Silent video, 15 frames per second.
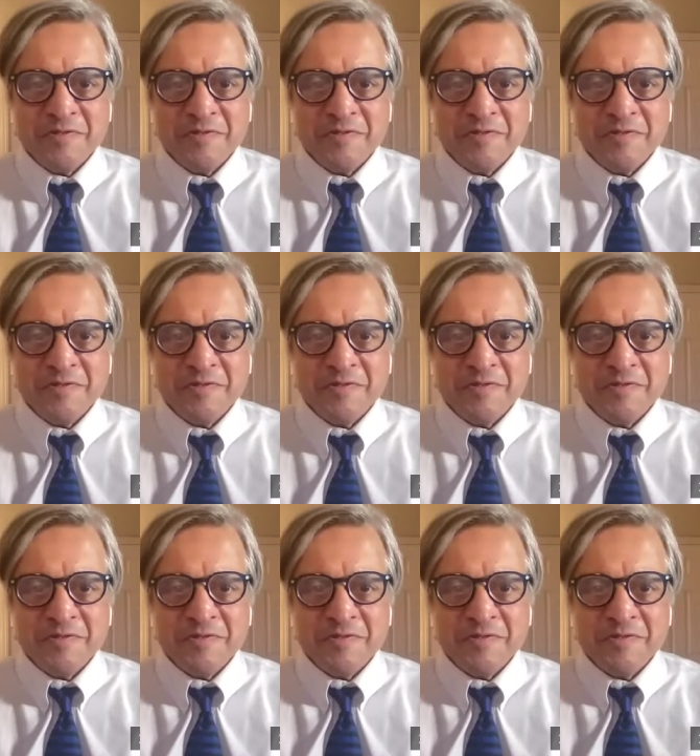the Buddha felt
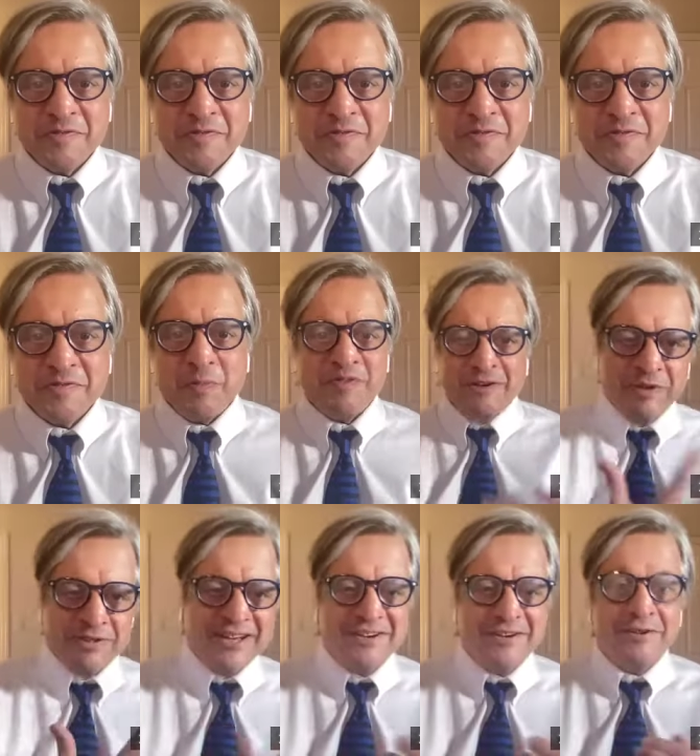pain, or if the Buddha
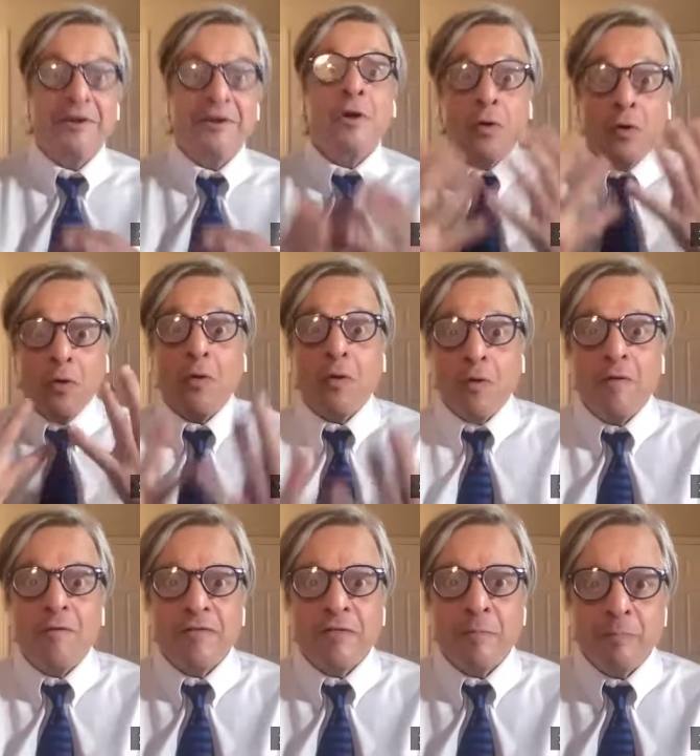felt anger,
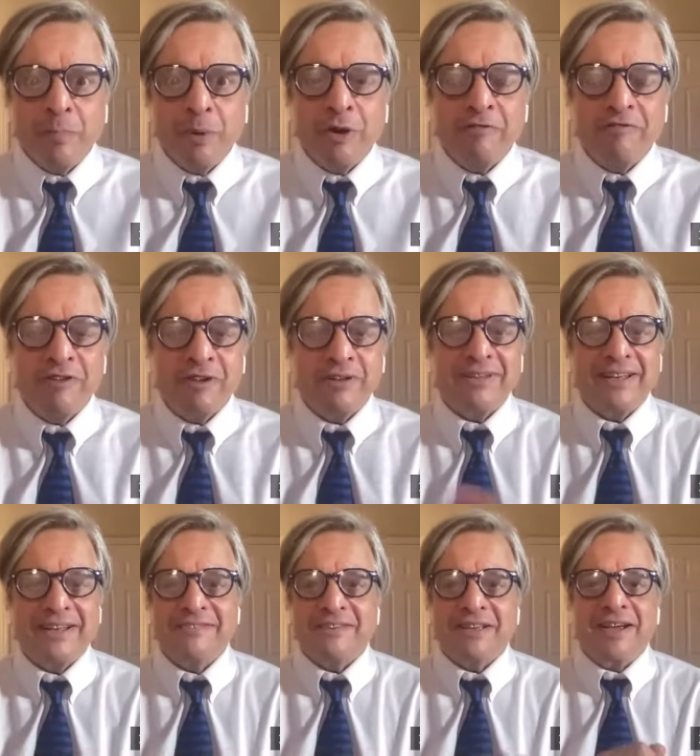or if the Buddha
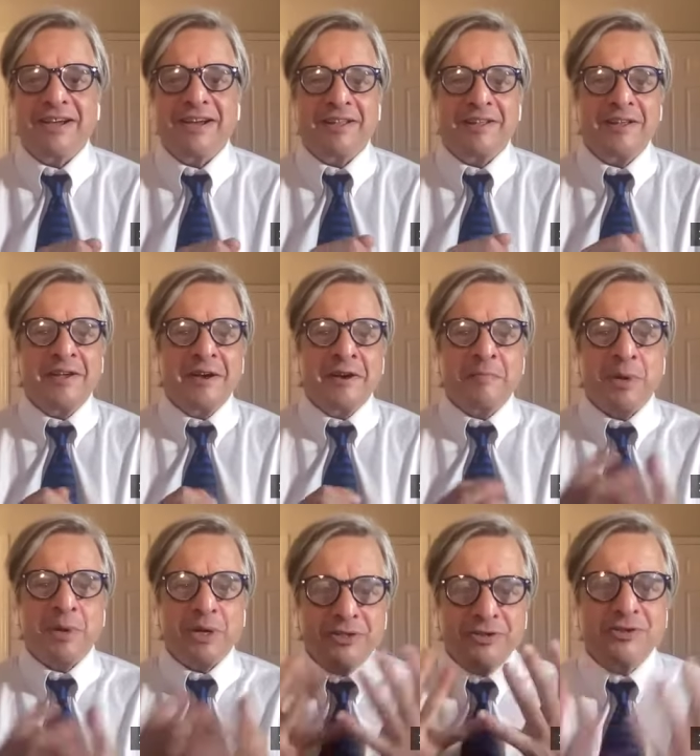felt anxiety.
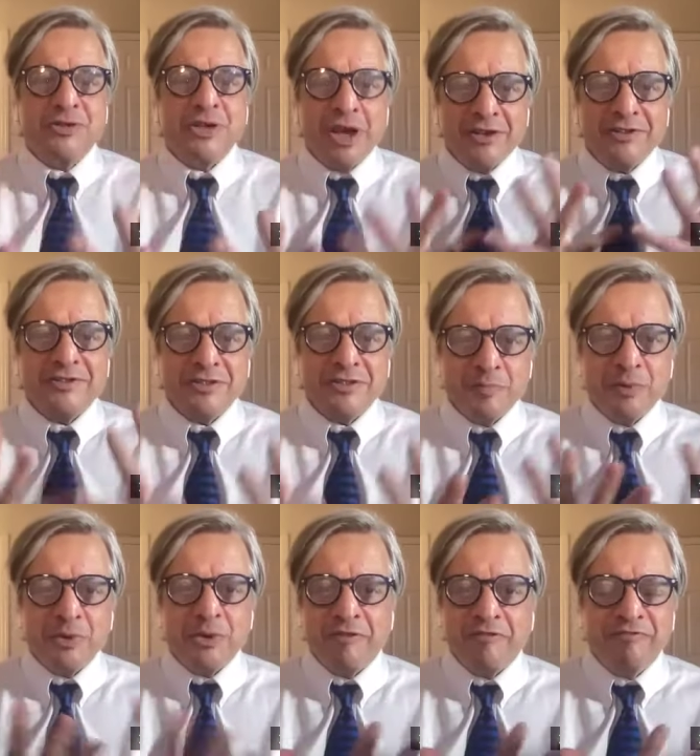But does the
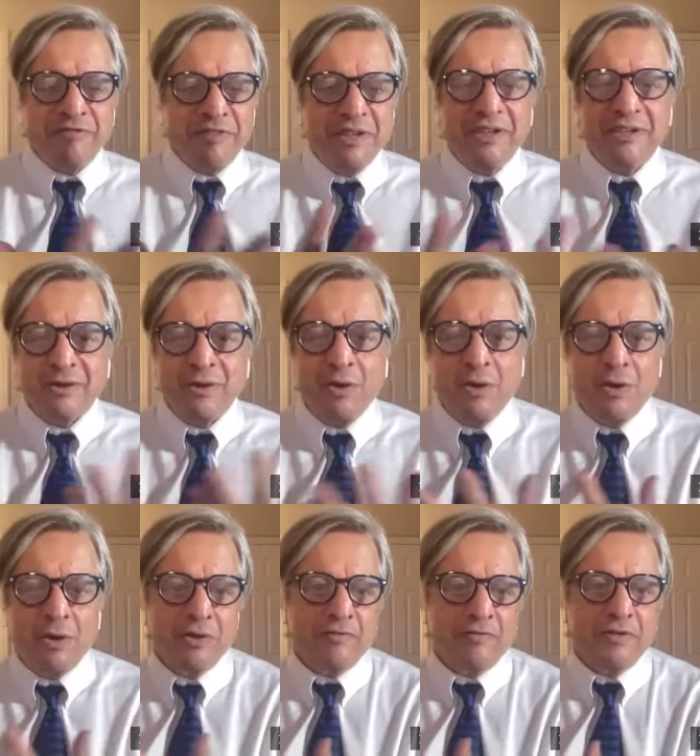Buddha feel
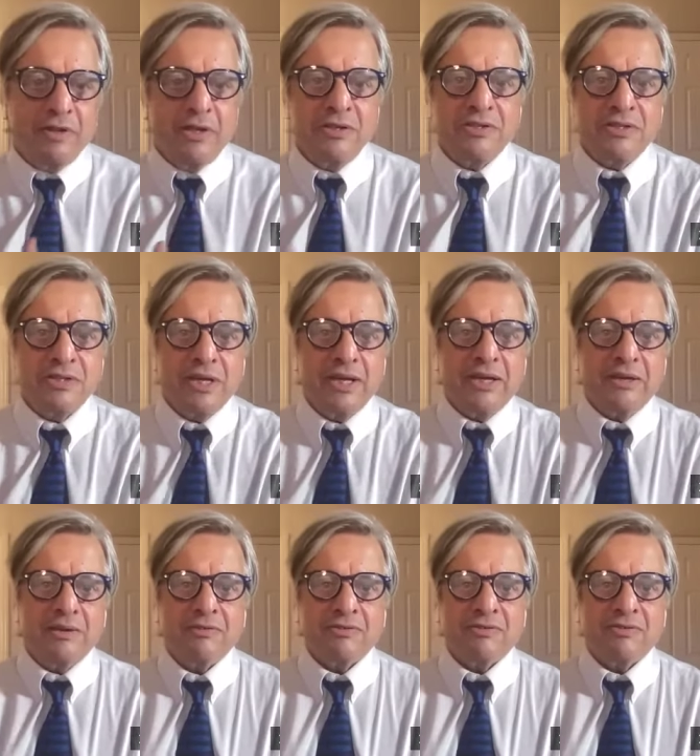all of these
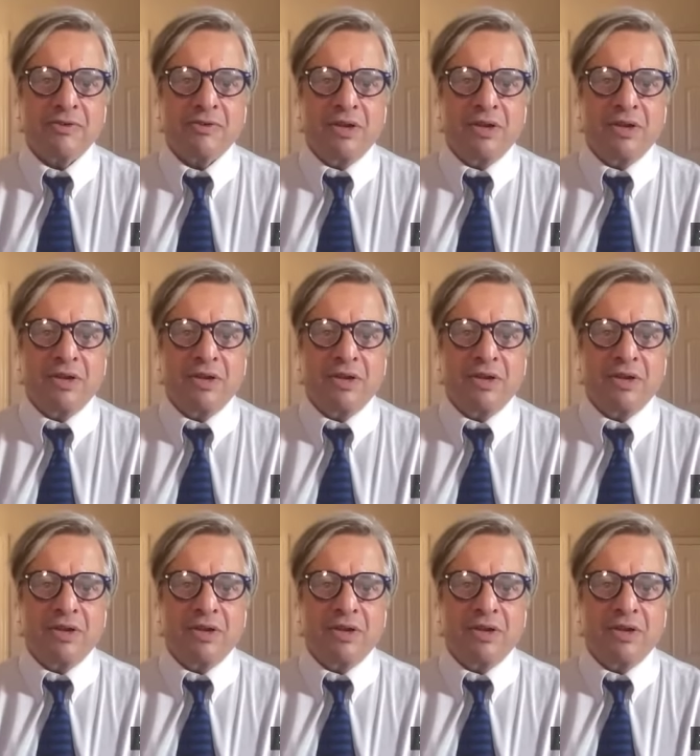things?